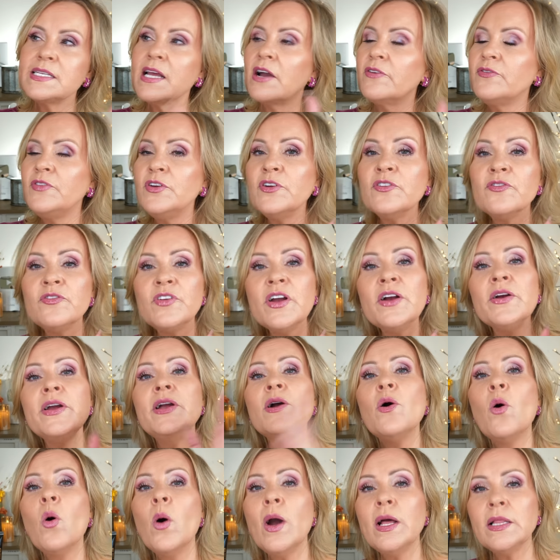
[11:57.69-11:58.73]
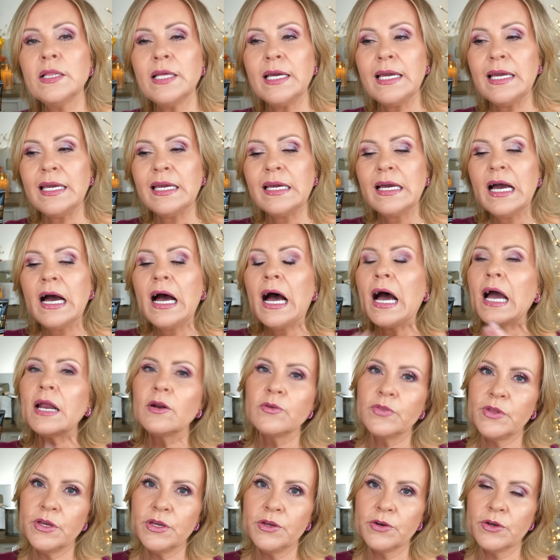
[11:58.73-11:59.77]
Now, if you're very oily, I
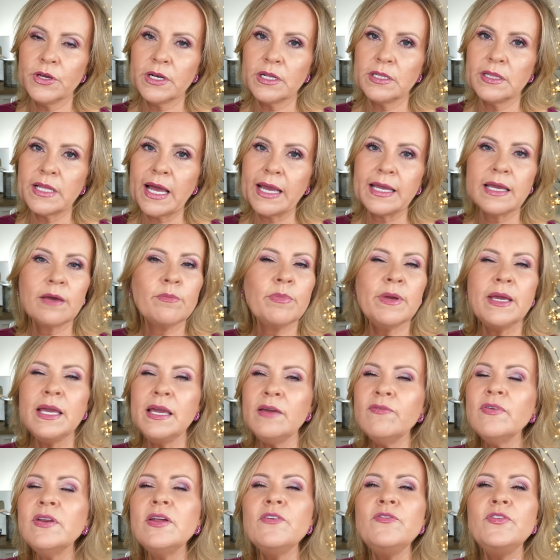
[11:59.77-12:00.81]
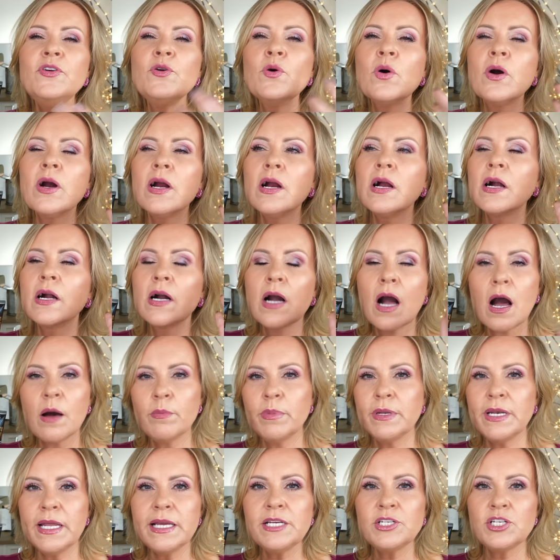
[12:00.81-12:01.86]
don't think you're gonna like it, but even if you are
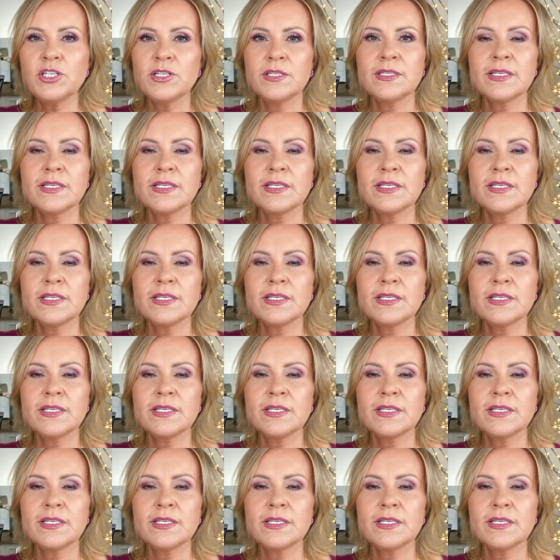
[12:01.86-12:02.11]
combination